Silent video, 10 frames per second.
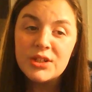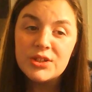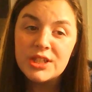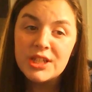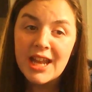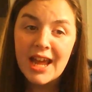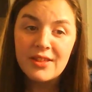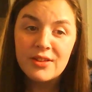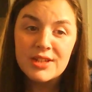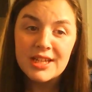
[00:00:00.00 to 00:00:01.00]
to deny
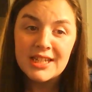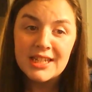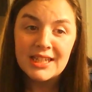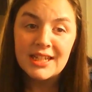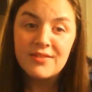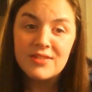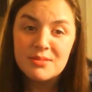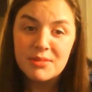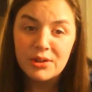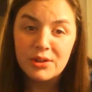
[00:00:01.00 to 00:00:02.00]
those in need of this
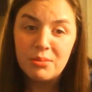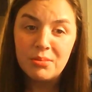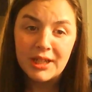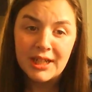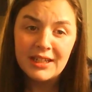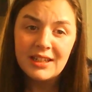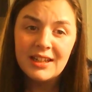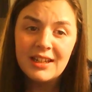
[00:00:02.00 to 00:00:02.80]
miracle plant?